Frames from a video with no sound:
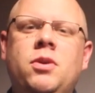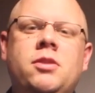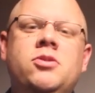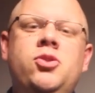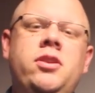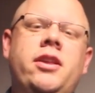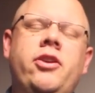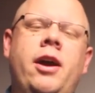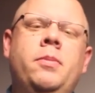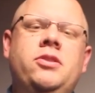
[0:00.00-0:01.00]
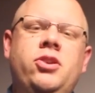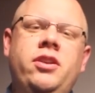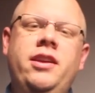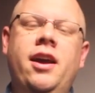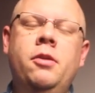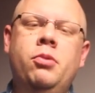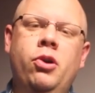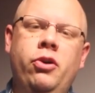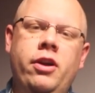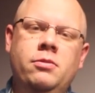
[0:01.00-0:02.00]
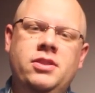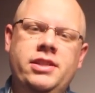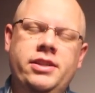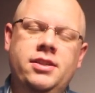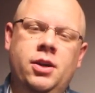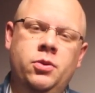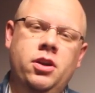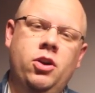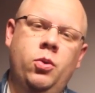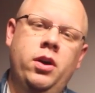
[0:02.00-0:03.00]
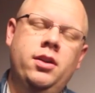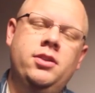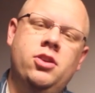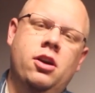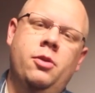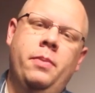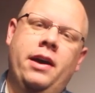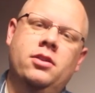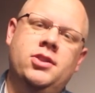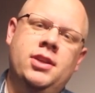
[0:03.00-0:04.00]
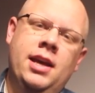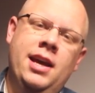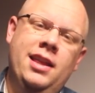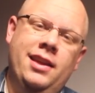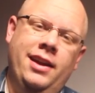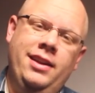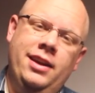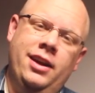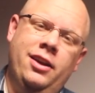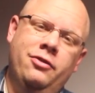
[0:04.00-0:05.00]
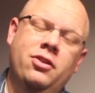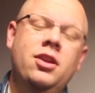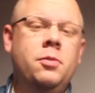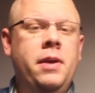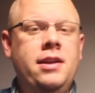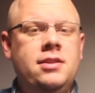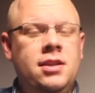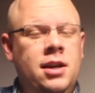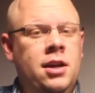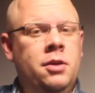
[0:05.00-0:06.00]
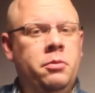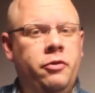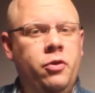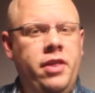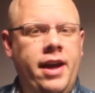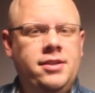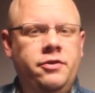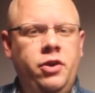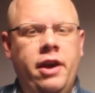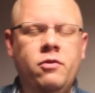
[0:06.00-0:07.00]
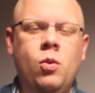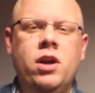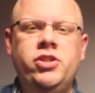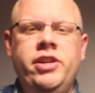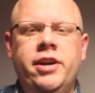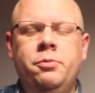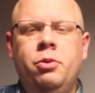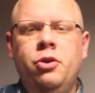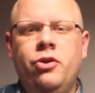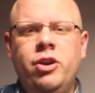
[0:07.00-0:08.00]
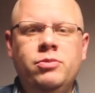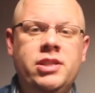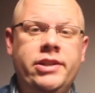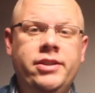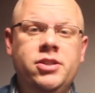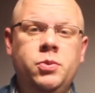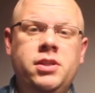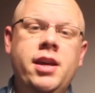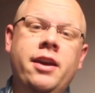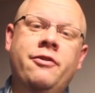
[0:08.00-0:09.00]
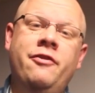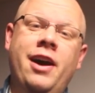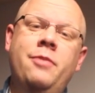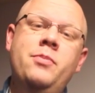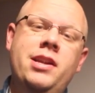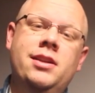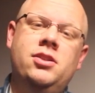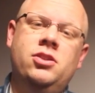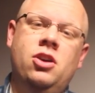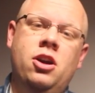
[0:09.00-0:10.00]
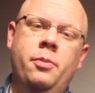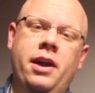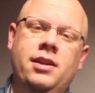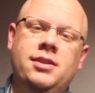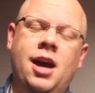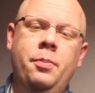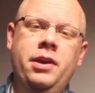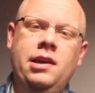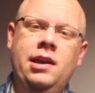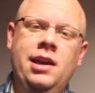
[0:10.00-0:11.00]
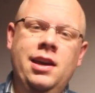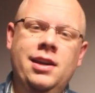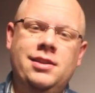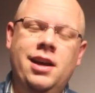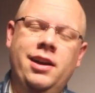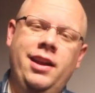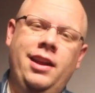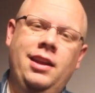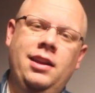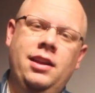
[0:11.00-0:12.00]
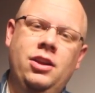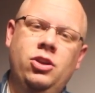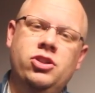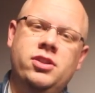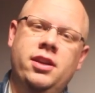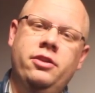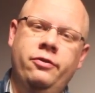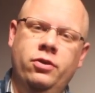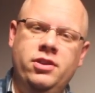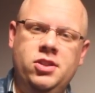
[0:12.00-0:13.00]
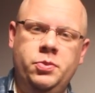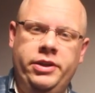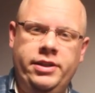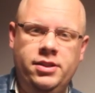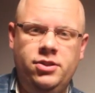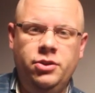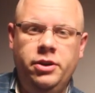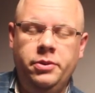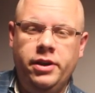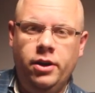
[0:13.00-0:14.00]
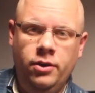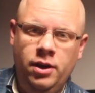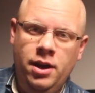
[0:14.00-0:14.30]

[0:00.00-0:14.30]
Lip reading: welcome to another episode of the Unprogrammed series. I want to quickly talk about the idea of clickbait. Before that, if you haven't watched the Unprogrammed series, we take 5 minutes to talk about a topic. It's unedited and you just get the full experience. So here we go.